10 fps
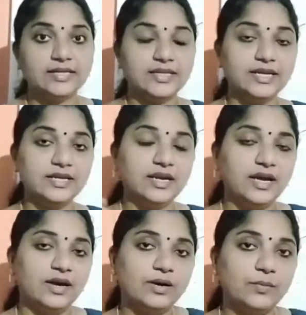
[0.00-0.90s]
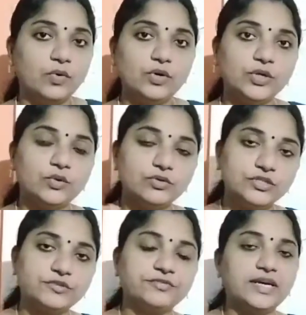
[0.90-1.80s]
Then
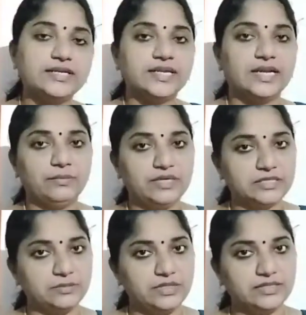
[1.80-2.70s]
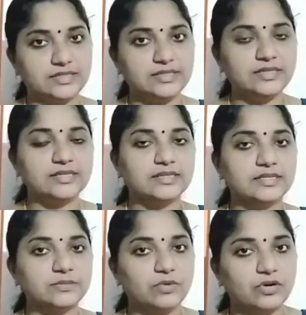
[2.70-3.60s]
molecules of that elements means
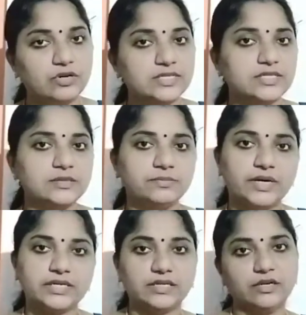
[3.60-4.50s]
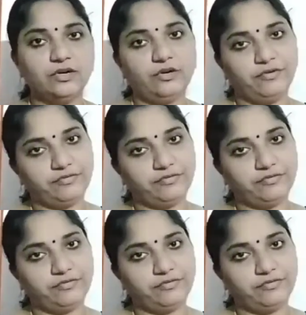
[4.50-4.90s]
the smallest particle